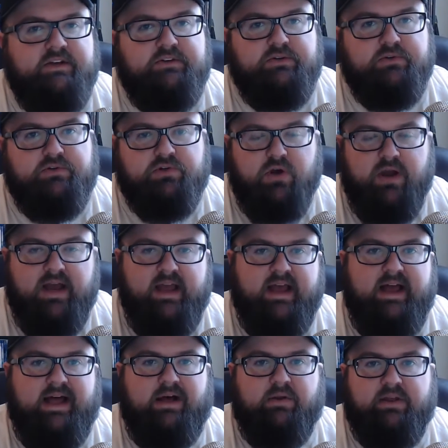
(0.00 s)
to try
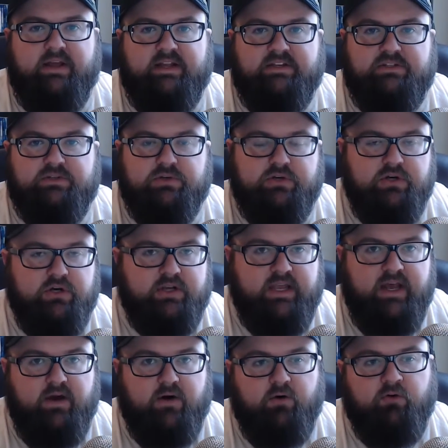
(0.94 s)
out and to cook
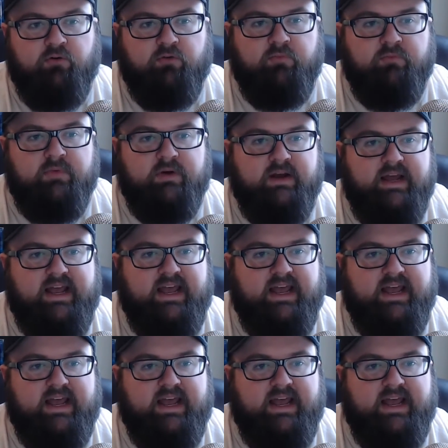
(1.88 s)
at home,